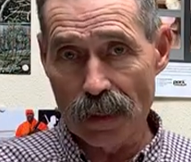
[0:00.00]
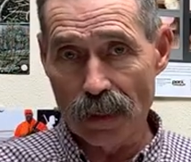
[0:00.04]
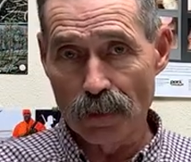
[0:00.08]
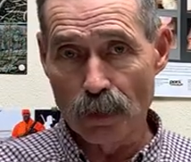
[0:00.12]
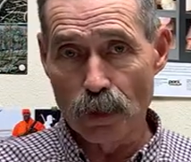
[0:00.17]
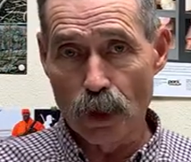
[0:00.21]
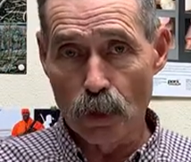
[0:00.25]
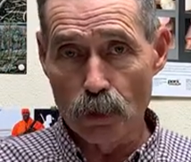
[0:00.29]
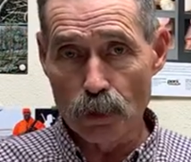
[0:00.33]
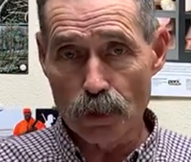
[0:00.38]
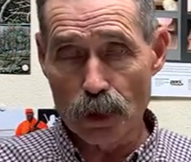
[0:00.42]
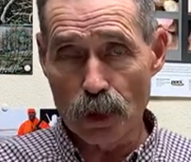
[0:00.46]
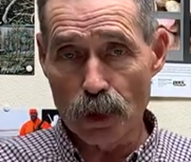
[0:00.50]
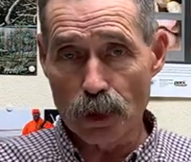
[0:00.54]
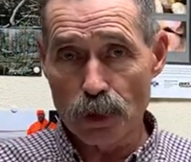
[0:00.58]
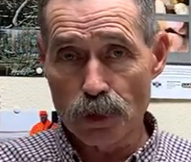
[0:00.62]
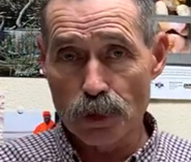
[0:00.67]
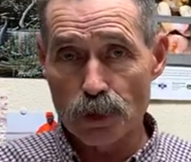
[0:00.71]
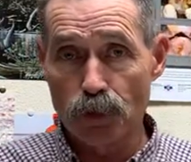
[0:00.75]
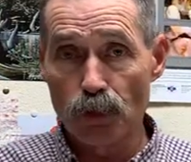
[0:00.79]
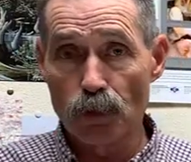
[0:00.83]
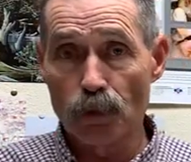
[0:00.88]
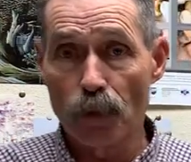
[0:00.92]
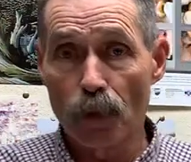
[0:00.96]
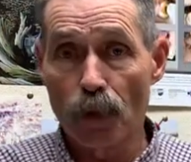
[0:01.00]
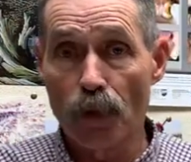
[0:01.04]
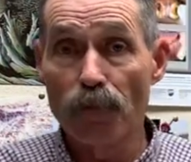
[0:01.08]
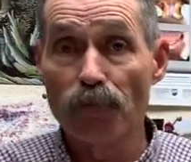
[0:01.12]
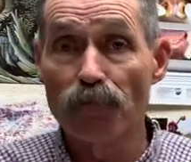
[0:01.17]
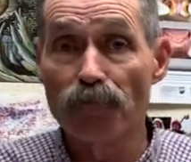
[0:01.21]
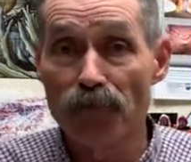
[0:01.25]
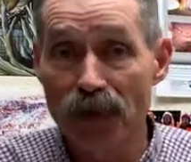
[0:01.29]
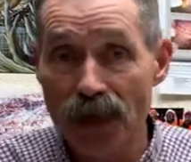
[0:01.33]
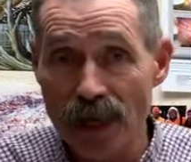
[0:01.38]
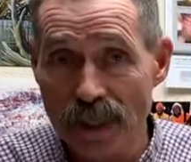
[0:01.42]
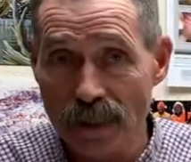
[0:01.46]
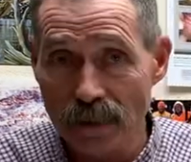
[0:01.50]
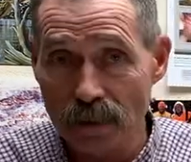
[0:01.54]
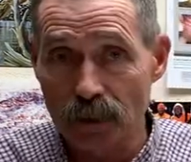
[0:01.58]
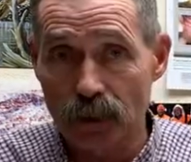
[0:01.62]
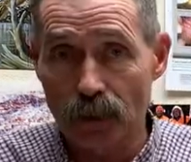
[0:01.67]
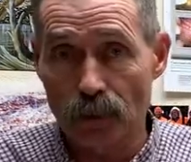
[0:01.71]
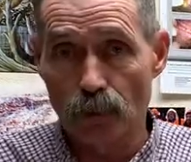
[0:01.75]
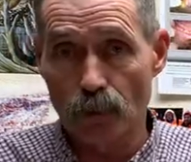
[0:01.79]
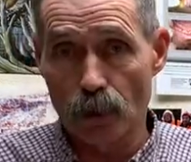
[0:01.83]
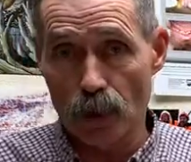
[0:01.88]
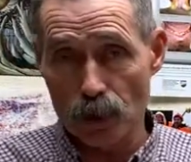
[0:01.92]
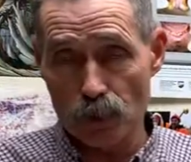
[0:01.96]
dosage to prevent
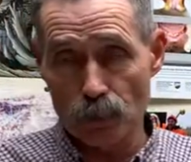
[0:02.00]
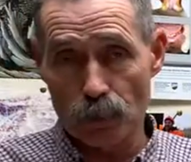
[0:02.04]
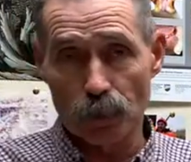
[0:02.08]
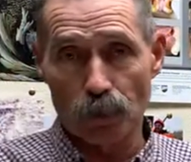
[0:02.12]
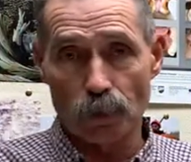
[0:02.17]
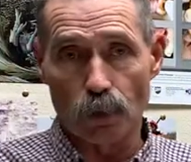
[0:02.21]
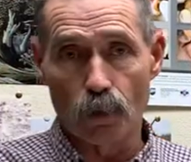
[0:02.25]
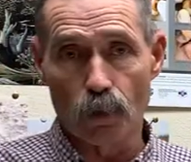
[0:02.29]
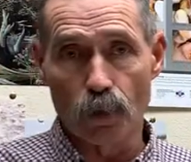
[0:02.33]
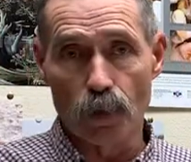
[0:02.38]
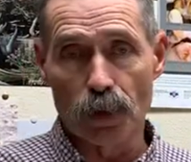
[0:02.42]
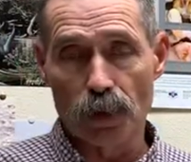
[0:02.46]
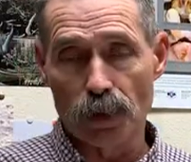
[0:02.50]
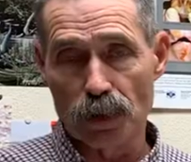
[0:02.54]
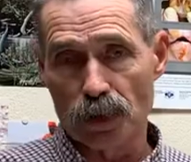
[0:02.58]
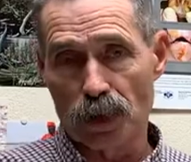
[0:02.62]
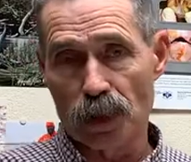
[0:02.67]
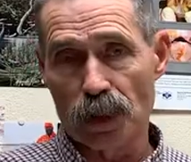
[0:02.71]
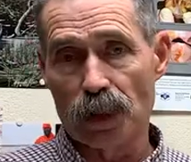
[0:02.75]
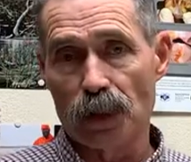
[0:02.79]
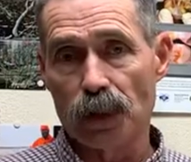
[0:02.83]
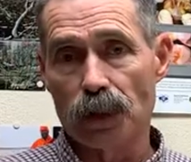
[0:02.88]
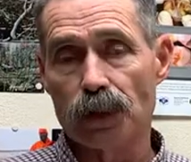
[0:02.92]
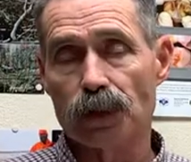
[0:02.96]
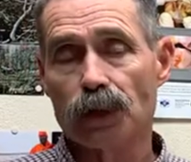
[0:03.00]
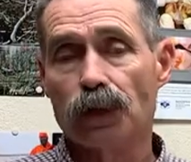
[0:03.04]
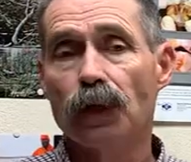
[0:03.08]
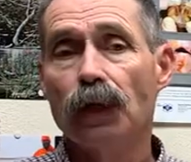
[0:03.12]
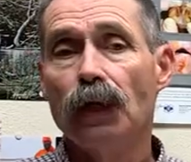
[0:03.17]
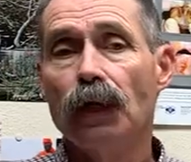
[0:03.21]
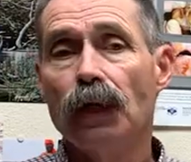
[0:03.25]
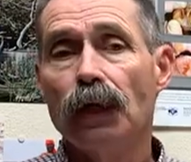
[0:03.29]
respiratory disease.